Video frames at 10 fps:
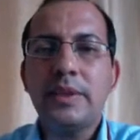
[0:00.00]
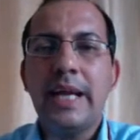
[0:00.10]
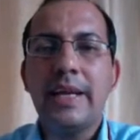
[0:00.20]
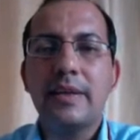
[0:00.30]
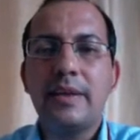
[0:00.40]

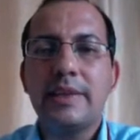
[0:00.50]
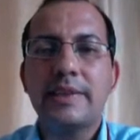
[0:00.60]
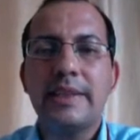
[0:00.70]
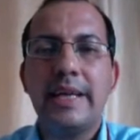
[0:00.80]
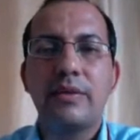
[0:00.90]
That let's
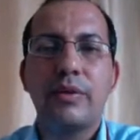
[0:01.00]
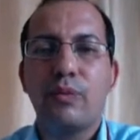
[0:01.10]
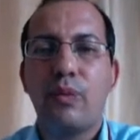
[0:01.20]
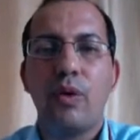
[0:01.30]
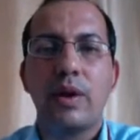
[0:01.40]
say that,
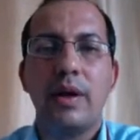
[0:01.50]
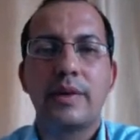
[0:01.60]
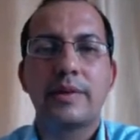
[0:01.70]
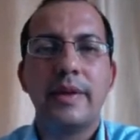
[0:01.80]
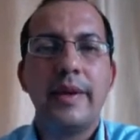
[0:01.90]
okay, 4
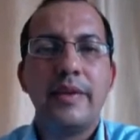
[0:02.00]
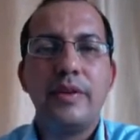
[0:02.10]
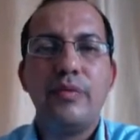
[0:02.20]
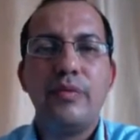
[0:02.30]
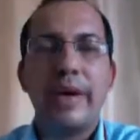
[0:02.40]
hertz,
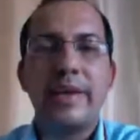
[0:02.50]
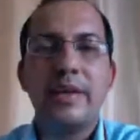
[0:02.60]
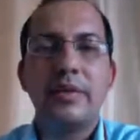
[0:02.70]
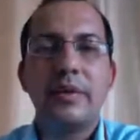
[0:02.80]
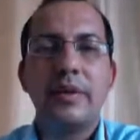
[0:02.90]
the
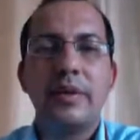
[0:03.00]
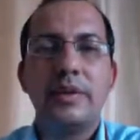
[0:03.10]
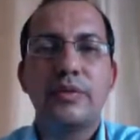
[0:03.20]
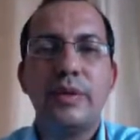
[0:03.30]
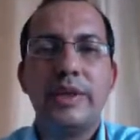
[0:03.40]
wagging,
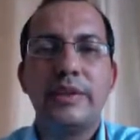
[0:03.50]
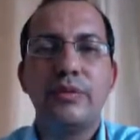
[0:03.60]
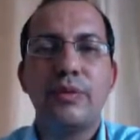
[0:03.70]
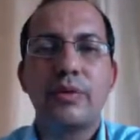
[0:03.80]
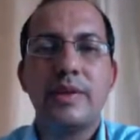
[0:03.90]
this
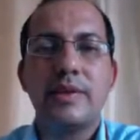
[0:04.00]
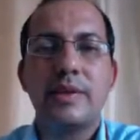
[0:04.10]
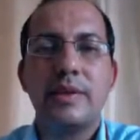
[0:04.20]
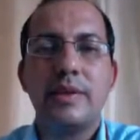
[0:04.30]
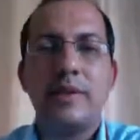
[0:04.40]
wagging
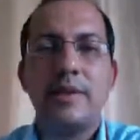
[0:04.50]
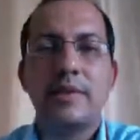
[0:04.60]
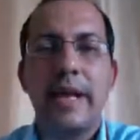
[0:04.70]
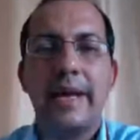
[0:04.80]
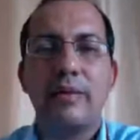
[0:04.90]
frequency is
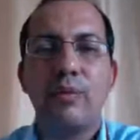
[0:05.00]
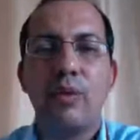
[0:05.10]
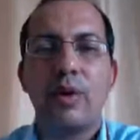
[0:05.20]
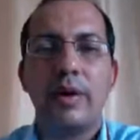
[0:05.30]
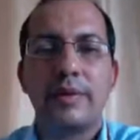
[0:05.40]
like
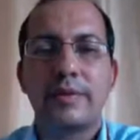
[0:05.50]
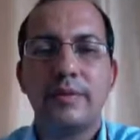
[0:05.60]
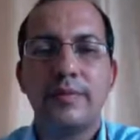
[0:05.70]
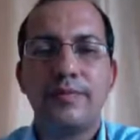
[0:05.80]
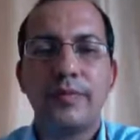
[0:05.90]
4 hertz.
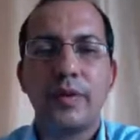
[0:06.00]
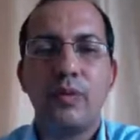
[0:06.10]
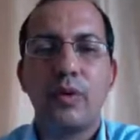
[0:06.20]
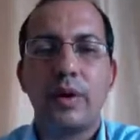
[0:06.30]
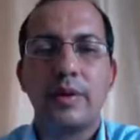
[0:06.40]
No?
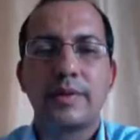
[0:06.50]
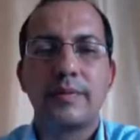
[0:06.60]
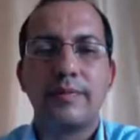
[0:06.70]
4 hertz.